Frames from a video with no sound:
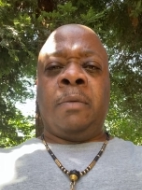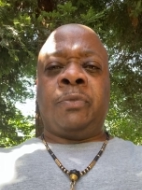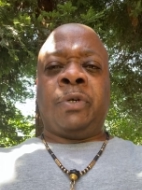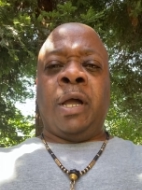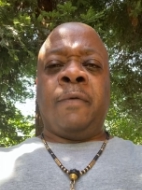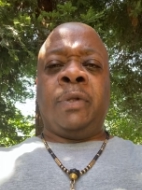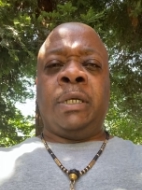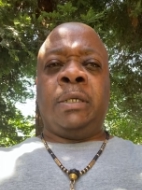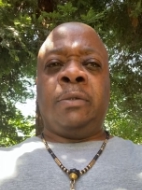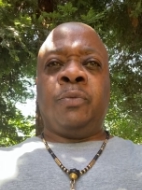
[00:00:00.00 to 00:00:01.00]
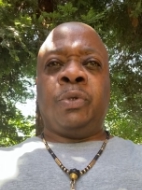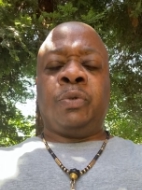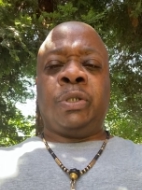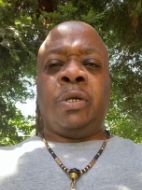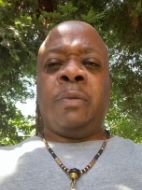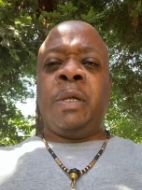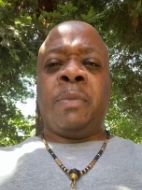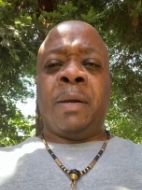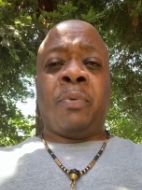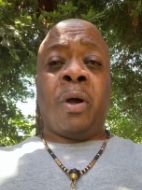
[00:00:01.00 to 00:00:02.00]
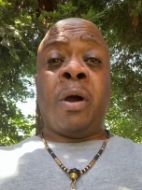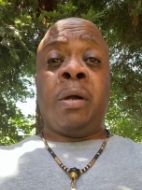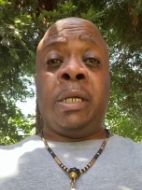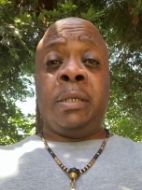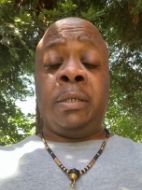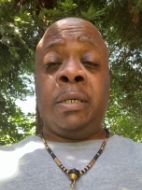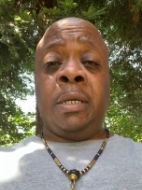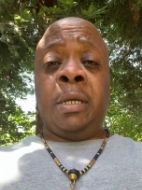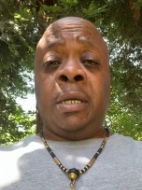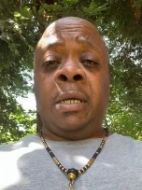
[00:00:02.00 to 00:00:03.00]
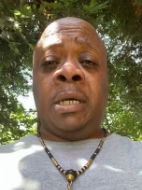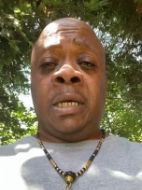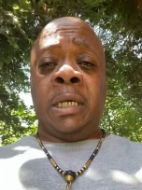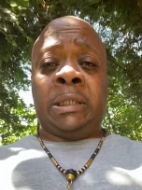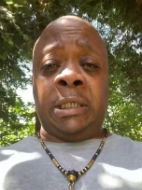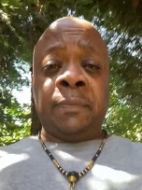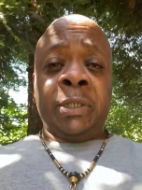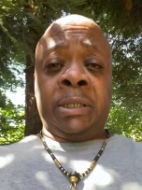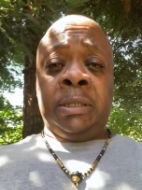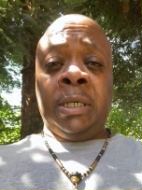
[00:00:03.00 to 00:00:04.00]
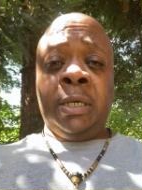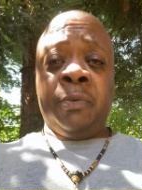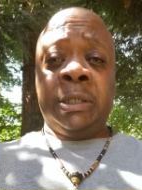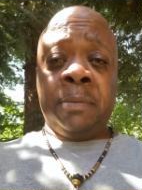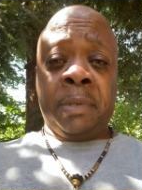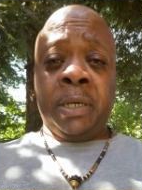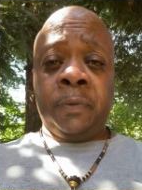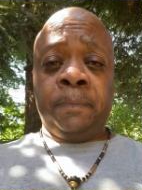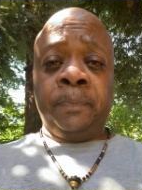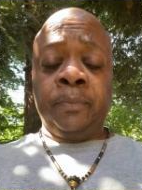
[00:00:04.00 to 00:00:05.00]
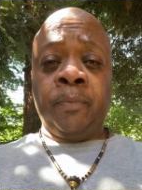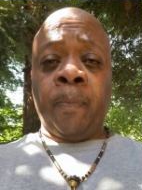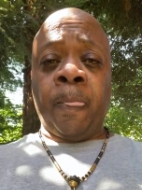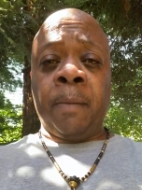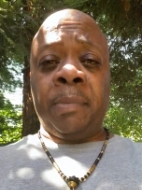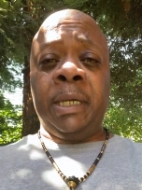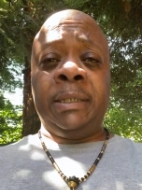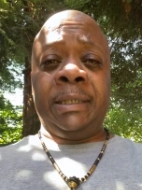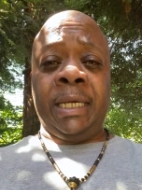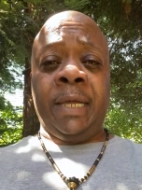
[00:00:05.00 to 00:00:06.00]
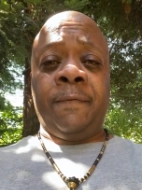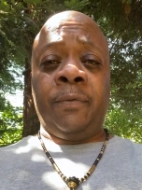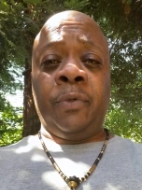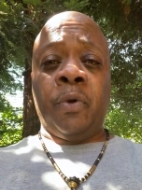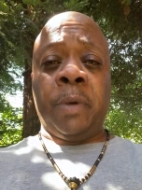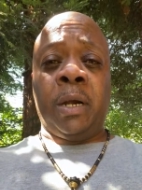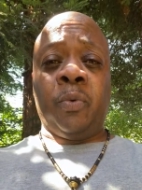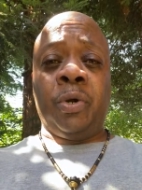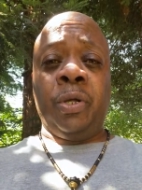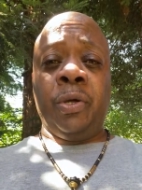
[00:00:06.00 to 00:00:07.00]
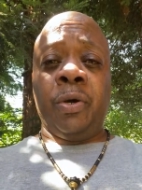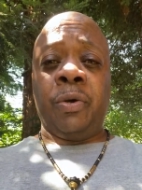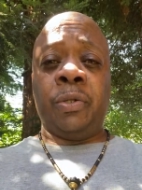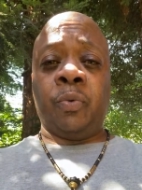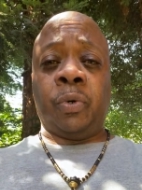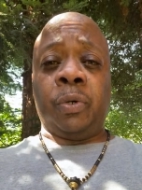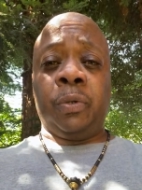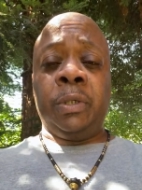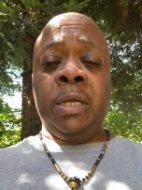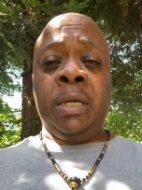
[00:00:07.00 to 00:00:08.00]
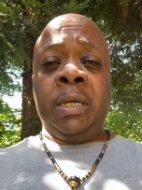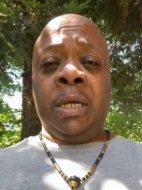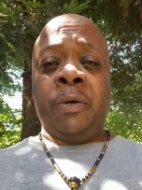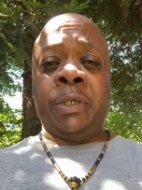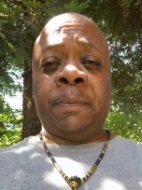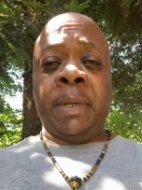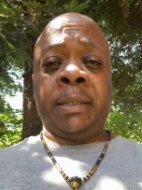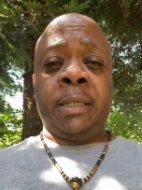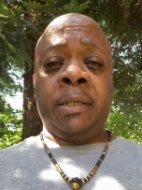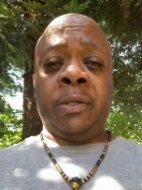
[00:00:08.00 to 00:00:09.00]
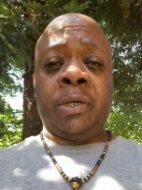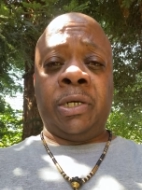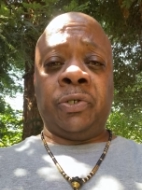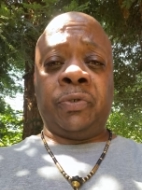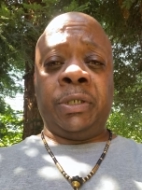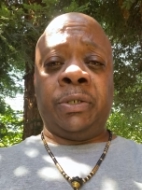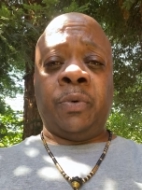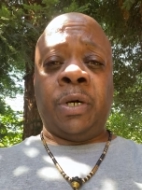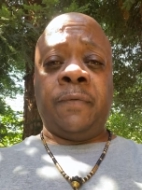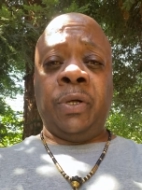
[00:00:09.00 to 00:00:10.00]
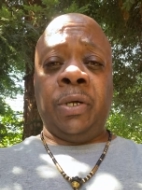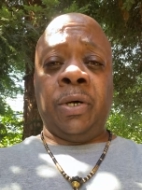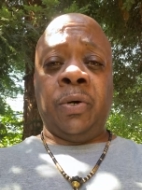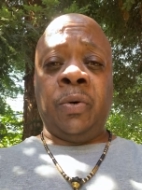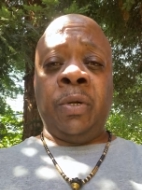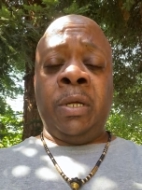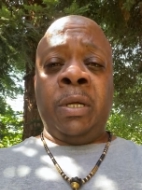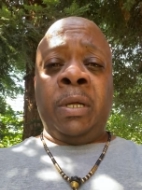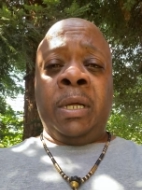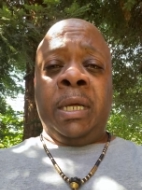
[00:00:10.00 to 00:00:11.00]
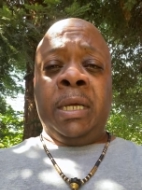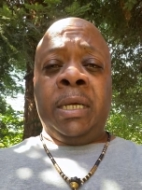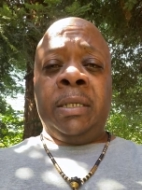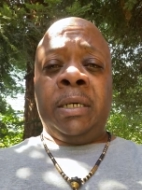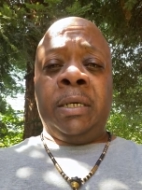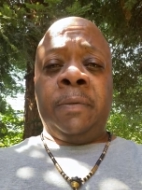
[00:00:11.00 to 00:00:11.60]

traveling, which was going to be my priority. Subject today was about being safe no matter where you go in the world and respecting other countries wherever you go. And